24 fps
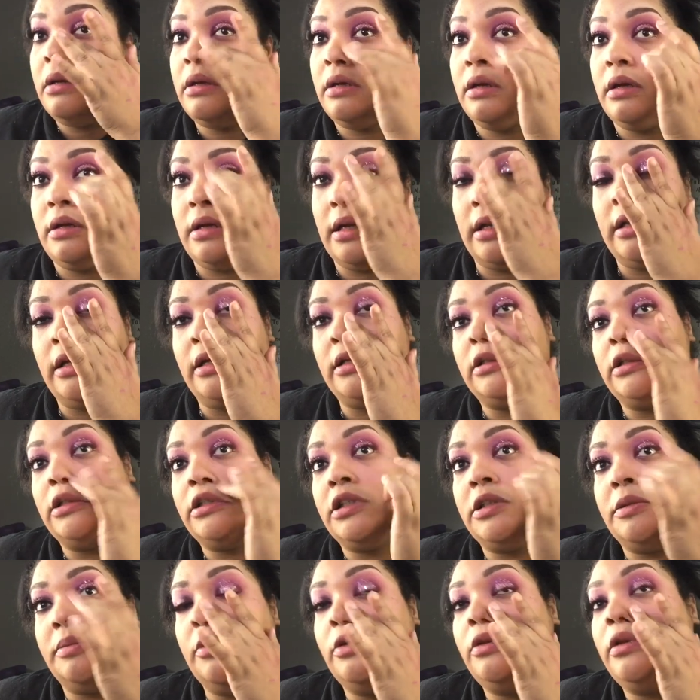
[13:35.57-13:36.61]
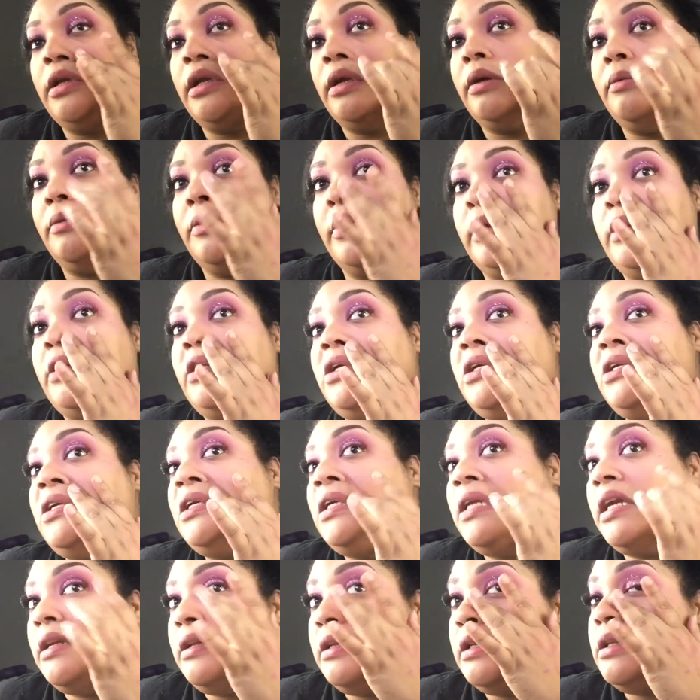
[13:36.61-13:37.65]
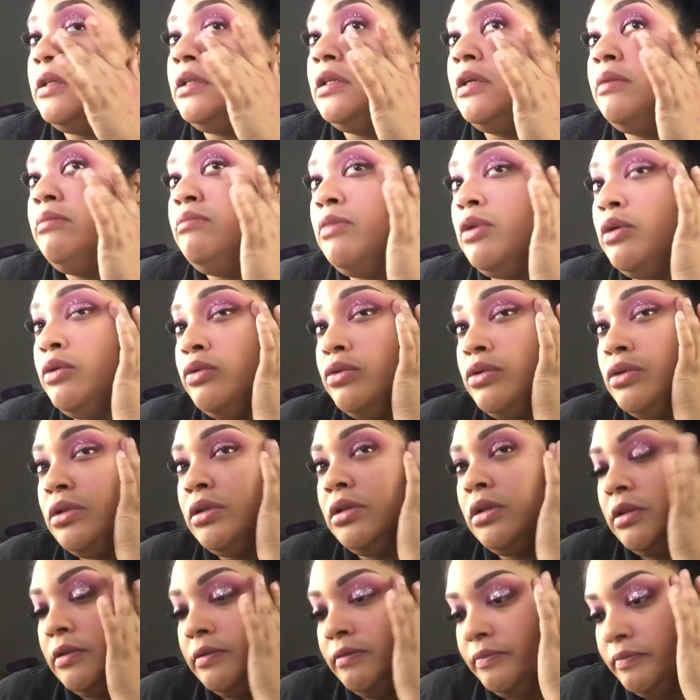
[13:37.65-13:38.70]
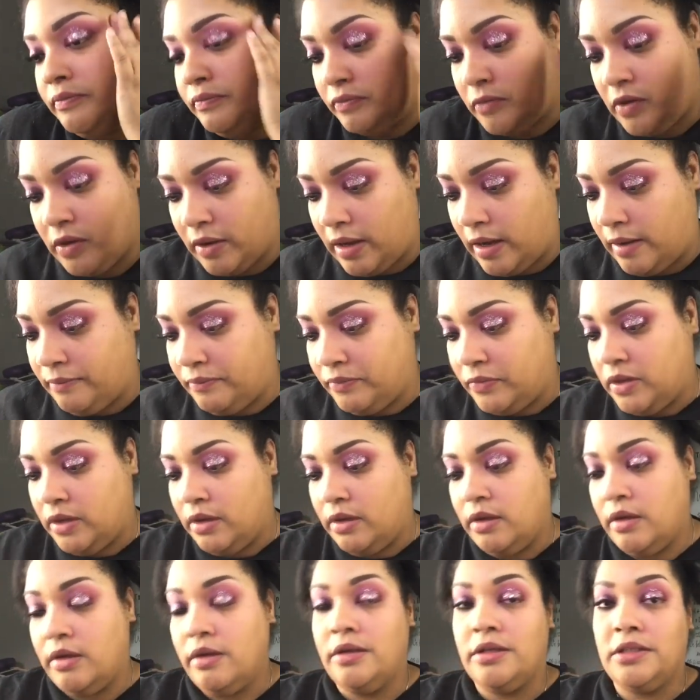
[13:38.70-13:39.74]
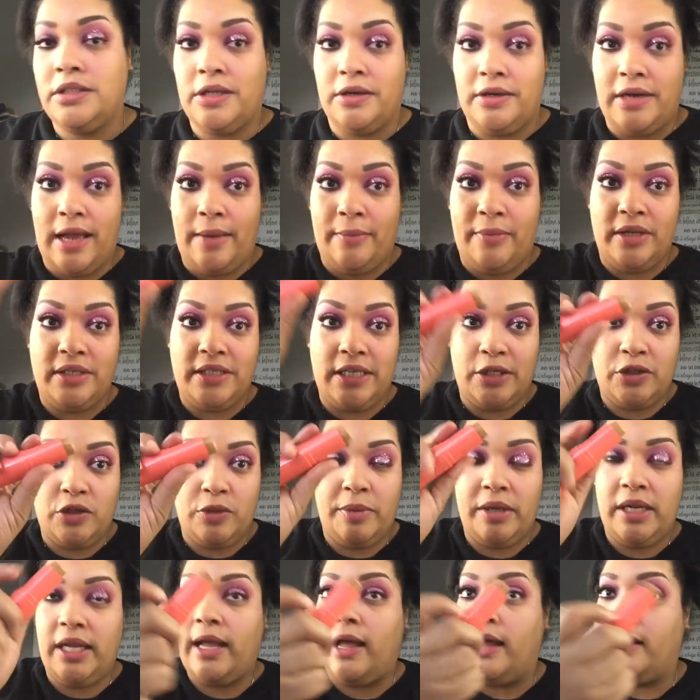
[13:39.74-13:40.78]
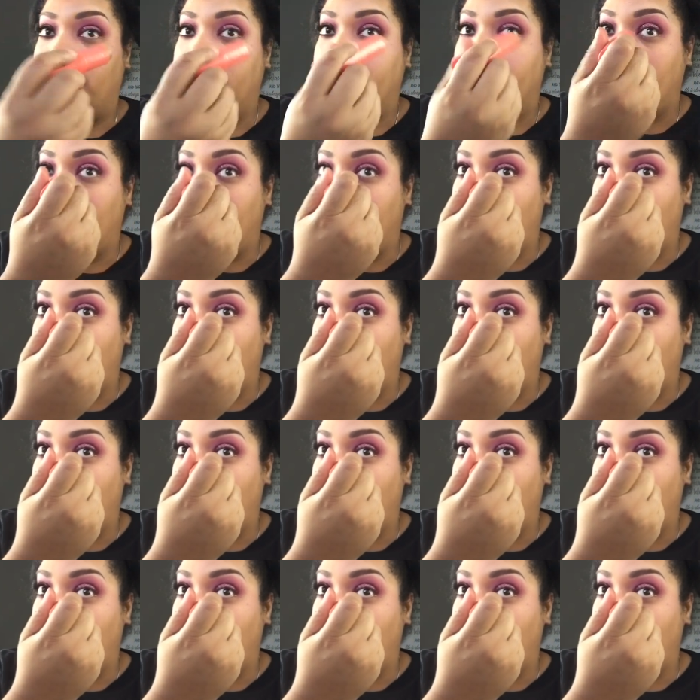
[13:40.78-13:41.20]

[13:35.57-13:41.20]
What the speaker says: And I like to smooth it out where I needed it the most. Okay, so now I'm going to take Dominicana